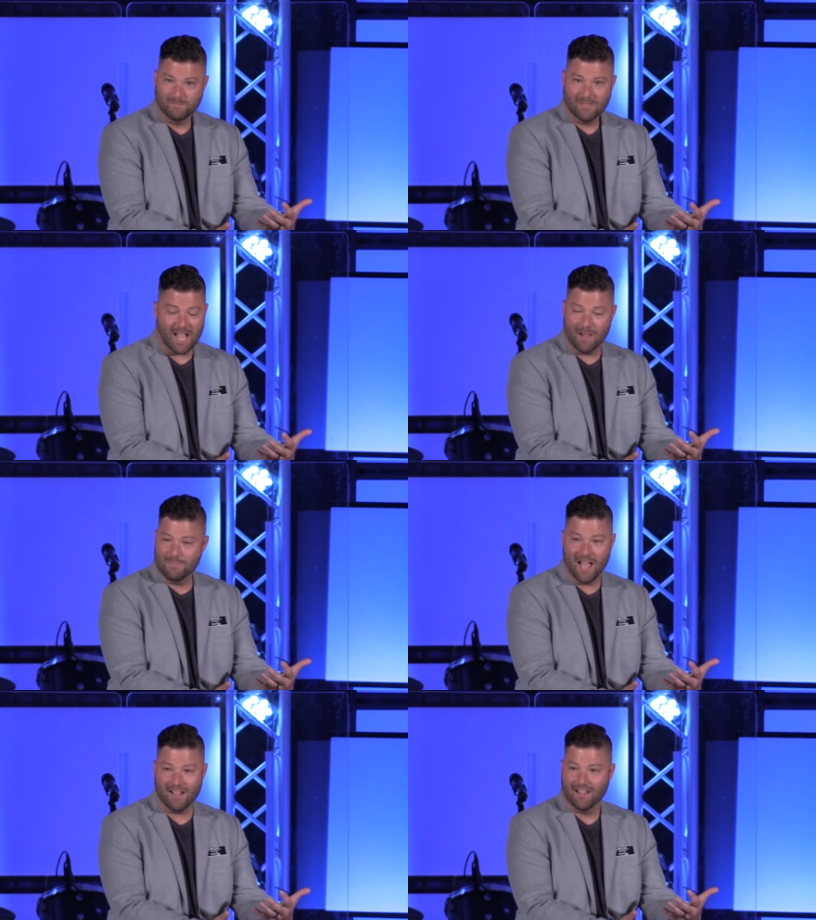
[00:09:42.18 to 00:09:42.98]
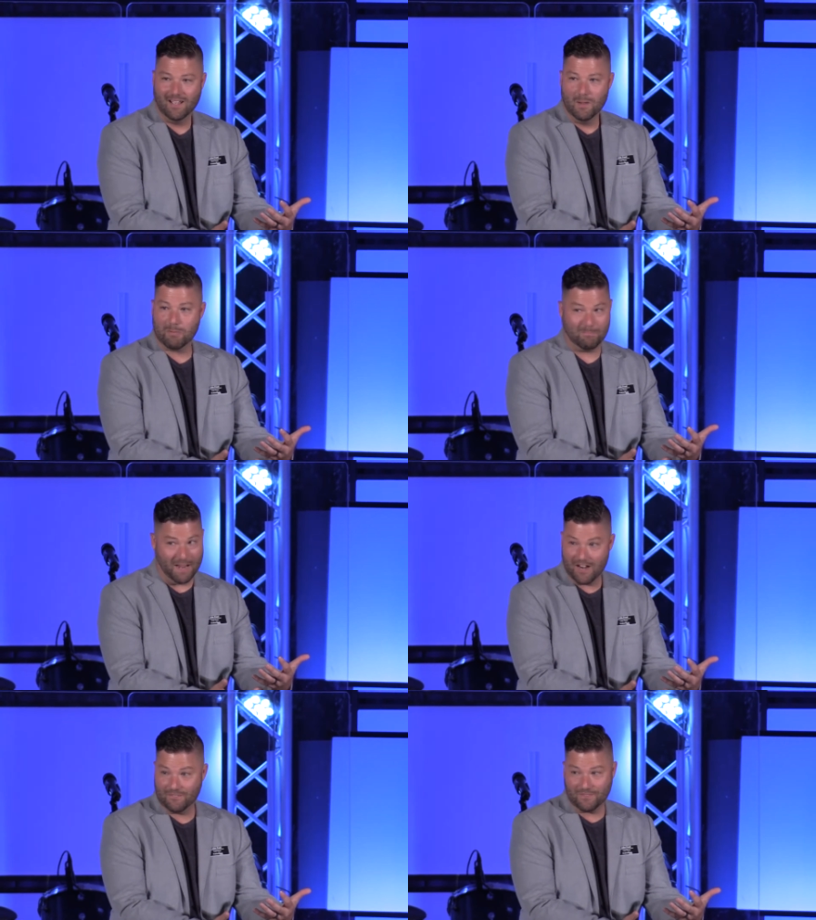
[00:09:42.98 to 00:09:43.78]
I'm not
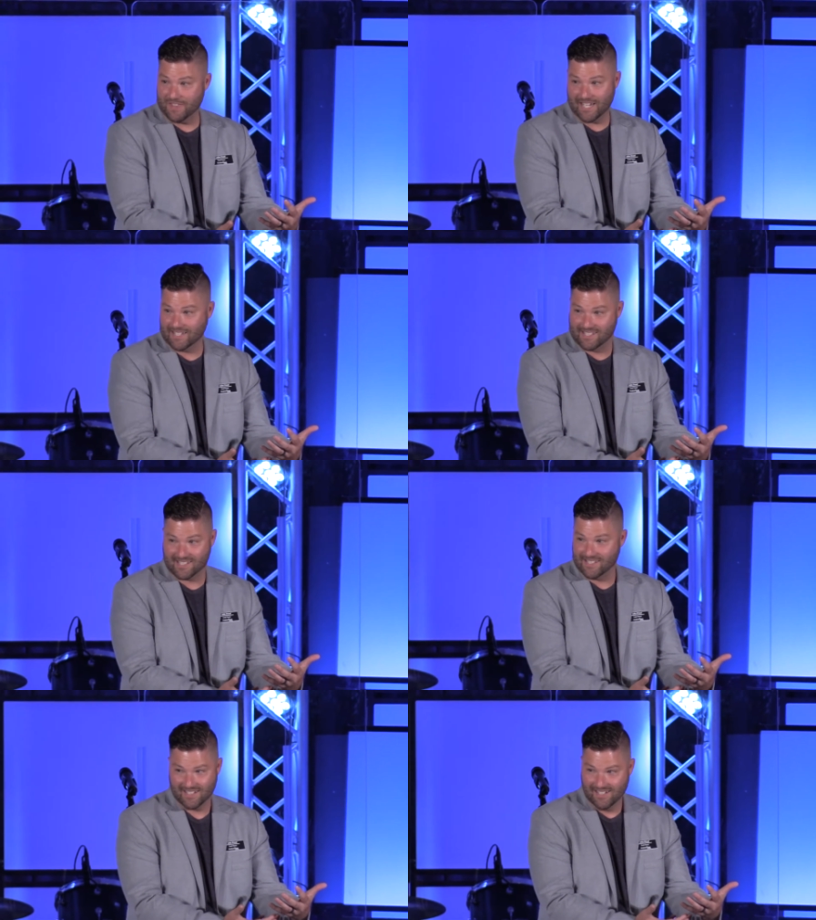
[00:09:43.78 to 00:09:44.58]
prepared for this.